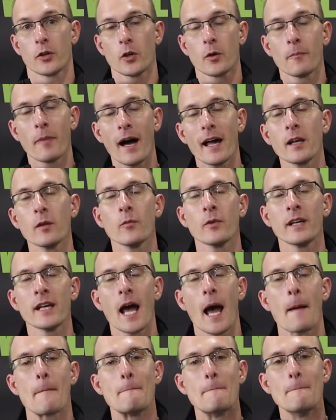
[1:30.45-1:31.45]
Your body would
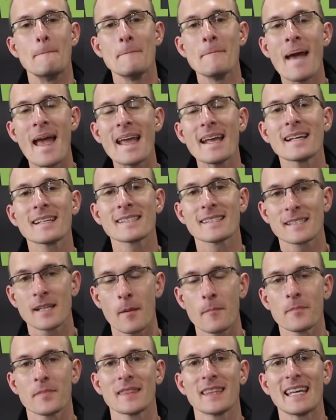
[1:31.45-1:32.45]
not make
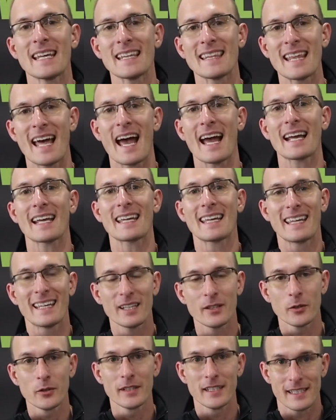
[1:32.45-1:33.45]
something that
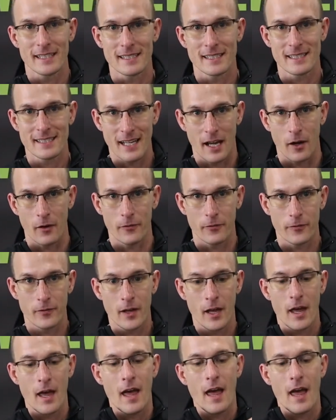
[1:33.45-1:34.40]
killed itself.